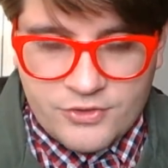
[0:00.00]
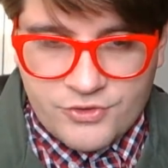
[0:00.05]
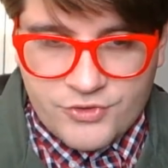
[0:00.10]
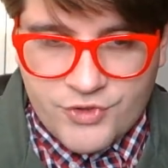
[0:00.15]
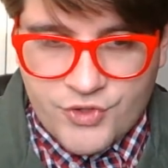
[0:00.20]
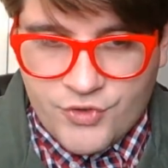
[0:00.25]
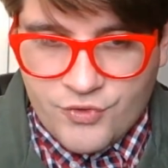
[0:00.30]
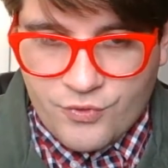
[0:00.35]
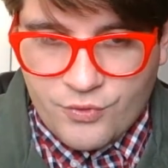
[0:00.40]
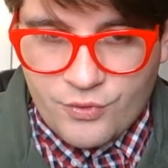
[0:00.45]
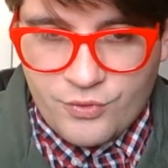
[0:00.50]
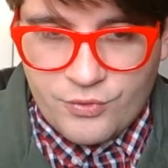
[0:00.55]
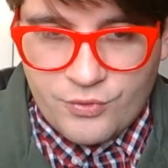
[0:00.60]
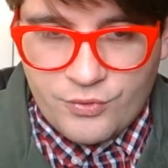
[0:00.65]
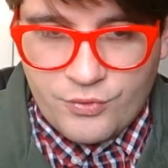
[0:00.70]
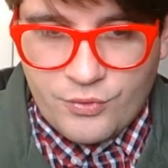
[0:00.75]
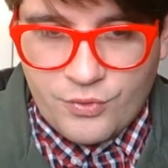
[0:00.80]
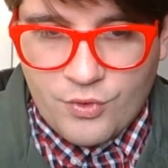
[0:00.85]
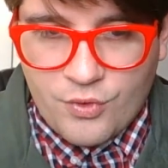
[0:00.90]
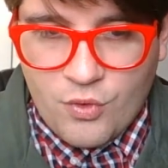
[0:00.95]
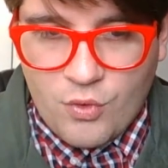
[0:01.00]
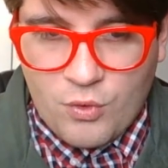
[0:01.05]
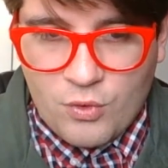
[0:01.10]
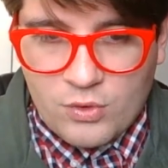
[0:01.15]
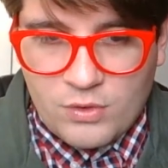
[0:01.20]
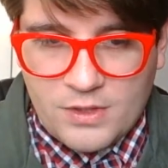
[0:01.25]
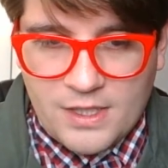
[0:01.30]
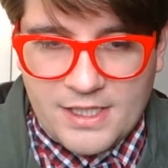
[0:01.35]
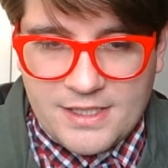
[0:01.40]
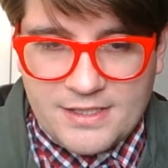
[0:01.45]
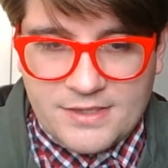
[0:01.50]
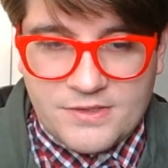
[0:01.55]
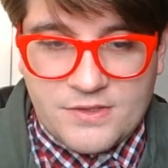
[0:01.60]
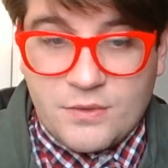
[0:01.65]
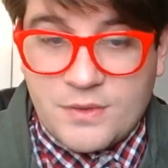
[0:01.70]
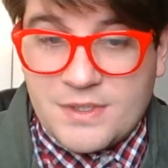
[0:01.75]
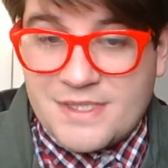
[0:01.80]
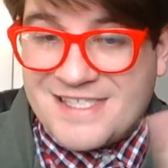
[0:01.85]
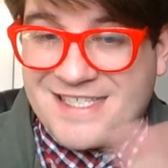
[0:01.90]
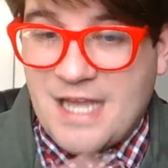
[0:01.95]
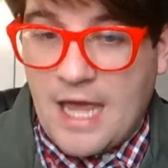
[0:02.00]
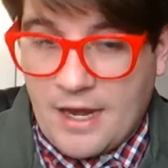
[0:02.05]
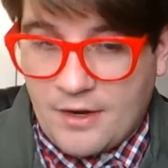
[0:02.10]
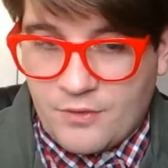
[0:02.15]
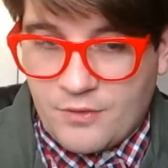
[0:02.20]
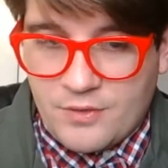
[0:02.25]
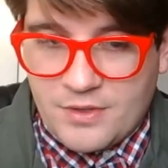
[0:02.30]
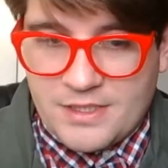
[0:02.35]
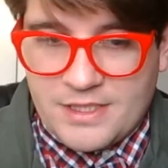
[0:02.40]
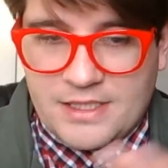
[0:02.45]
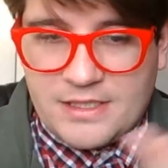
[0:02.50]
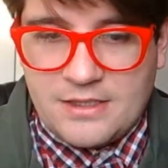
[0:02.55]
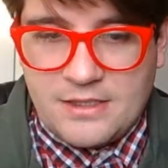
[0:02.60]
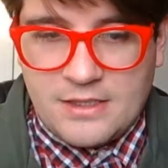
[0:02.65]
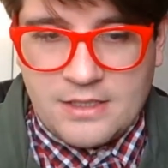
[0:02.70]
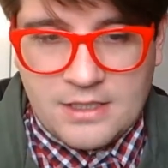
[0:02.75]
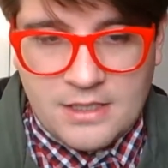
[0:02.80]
True, correlating to integrity.